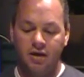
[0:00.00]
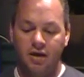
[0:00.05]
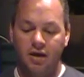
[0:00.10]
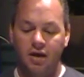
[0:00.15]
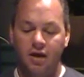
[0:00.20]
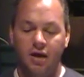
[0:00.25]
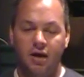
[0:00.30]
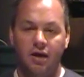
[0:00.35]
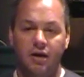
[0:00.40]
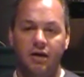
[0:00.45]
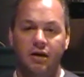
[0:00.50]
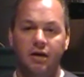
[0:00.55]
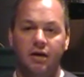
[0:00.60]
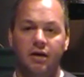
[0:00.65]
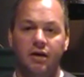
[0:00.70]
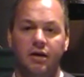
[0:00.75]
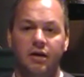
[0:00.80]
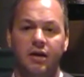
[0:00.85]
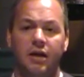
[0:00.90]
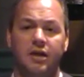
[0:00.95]
and
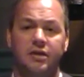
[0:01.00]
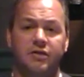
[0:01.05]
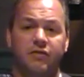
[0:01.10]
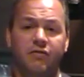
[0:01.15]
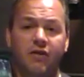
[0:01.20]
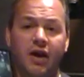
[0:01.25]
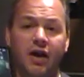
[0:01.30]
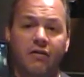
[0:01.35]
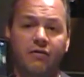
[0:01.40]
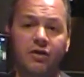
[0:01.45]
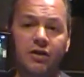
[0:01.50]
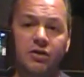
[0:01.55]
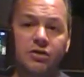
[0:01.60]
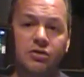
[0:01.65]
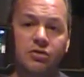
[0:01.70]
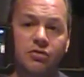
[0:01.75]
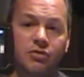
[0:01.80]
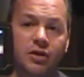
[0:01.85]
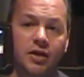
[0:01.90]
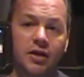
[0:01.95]
it has a 5-inch
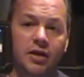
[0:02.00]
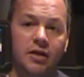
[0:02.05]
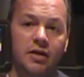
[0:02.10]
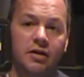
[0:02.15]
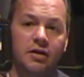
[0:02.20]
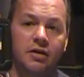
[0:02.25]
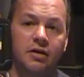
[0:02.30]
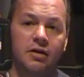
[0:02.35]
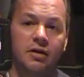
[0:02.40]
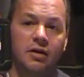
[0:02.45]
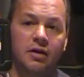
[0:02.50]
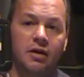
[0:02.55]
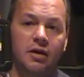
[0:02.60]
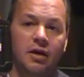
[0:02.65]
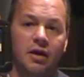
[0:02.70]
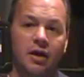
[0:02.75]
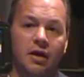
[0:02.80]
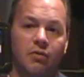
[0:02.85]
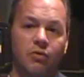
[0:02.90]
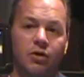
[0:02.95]
screen.
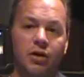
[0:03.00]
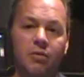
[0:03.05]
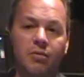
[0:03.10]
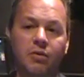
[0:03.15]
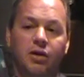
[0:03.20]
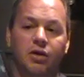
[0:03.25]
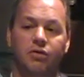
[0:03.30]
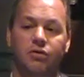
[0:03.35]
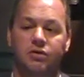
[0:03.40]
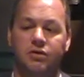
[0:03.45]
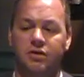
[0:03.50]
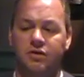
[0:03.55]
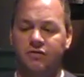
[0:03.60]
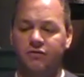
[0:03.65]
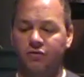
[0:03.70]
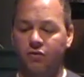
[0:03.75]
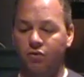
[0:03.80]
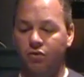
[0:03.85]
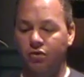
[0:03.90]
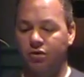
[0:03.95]
And what I'm going to use this
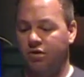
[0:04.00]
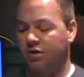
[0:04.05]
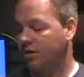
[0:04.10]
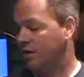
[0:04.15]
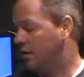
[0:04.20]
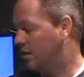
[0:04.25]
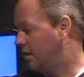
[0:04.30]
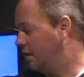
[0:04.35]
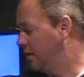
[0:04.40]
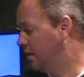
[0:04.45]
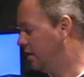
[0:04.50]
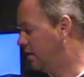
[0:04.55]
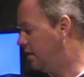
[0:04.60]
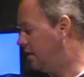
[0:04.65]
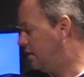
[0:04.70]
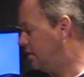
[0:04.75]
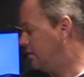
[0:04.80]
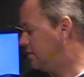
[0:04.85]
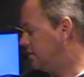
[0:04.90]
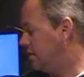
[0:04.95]
for
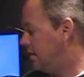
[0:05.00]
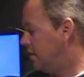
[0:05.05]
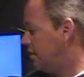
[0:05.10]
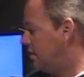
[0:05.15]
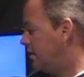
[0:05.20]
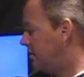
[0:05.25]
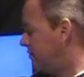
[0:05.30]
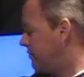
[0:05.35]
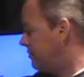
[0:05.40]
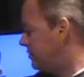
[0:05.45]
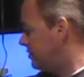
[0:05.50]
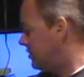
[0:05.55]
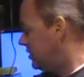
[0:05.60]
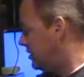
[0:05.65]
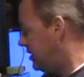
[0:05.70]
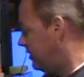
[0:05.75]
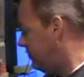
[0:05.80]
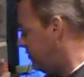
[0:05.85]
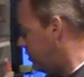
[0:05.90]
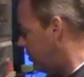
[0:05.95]
is the
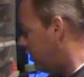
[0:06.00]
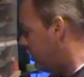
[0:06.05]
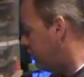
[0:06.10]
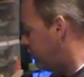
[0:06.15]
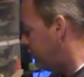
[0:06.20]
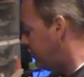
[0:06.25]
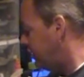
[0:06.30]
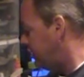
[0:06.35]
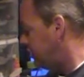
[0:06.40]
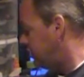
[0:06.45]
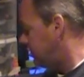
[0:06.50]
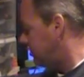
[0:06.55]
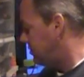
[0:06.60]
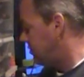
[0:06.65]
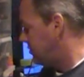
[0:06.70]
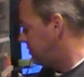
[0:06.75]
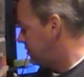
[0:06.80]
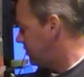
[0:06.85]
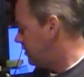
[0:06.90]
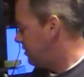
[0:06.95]
DVR feature
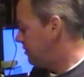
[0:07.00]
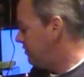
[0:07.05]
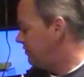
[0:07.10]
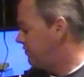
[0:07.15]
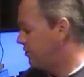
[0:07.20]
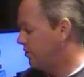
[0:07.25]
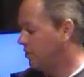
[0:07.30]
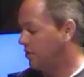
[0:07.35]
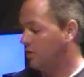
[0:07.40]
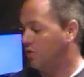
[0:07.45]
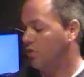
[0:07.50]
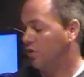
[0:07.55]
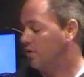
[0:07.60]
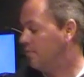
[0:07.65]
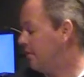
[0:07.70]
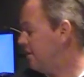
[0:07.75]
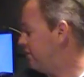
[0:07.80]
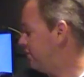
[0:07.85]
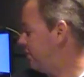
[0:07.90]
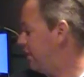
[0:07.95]
for recording
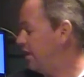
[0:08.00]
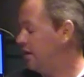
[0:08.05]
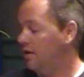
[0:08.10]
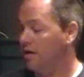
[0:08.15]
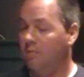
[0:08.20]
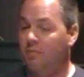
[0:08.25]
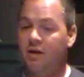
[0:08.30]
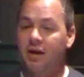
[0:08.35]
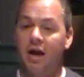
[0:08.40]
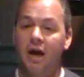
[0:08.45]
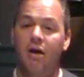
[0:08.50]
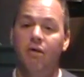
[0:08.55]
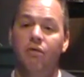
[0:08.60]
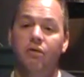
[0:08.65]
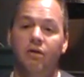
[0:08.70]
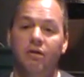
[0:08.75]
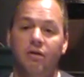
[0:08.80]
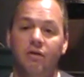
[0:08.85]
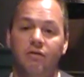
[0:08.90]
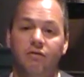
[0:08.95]
my flight coming out
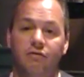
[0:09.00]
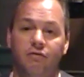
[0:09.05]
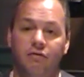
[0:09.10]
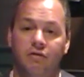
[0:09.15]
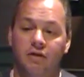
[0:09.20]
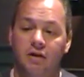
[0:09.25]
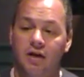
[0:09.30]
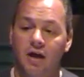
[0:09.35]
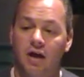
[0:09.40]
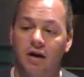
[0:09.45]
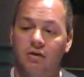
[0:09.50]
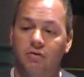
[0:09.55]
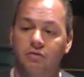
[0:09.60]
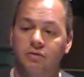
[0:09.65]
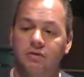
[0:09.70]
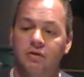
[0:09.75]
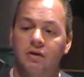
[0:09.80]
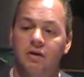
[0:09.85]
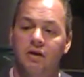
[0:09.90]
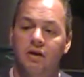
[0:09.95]
of the
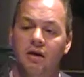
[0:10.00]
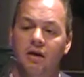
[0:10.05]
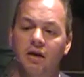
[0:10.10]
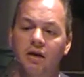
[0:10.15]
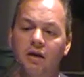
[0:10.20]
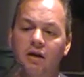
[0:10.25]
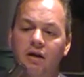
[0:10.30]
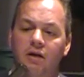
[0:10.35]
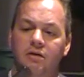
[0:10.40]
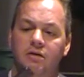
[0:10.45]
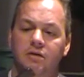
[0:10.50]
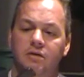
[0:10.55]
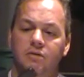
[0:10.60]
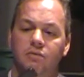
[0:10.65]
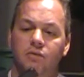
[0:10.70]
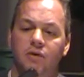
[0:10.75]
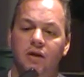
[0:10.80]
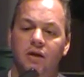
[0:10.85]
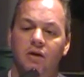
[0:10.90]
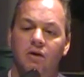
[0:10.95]
goggles. And this is
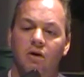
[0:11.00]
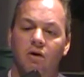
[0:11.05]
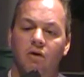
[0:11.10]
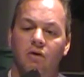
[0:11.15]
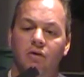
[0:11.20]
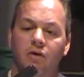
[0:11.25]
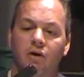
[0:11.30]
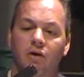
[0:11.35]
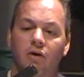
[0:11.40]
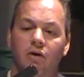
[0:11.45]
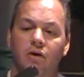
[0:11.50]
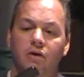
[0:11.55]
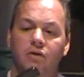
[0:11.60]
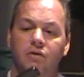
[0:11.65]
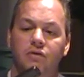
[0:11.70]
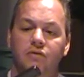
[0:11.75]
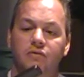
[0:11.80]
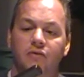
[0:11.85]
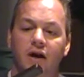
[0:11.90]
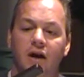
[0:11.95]
what they call the
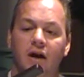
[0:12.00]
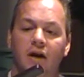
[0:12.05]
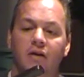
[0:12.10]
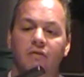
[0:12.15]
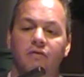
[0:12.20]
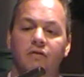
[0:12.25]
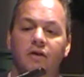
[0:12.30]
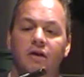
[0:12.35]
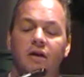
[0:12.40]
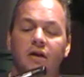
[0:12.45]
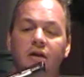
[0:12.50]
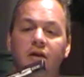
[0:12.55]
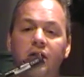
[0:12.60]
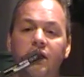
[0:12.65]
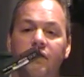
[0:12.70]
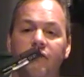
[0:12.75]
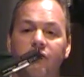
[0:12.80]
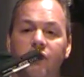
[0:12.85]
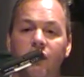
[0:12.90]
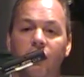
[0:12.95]
Archos 5
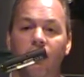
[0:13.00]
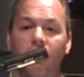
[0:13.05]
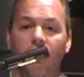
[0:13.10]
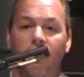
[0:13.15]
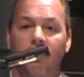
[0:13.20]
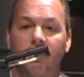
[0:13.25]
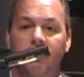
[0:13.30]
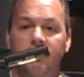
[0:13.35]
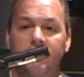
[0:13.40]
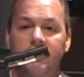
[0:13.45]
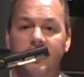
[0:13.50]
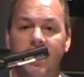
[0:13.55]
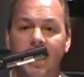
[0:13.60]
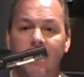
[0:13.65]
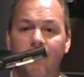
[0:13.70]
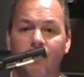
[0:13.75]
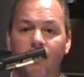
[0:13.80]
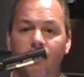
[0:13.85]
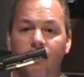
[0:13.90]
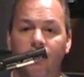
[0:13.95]
DVR
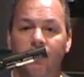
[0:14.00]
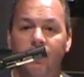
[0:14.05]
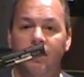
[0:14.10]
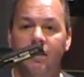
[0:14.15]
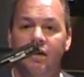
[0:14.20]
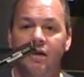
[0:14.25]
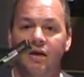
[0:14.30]
snap-on,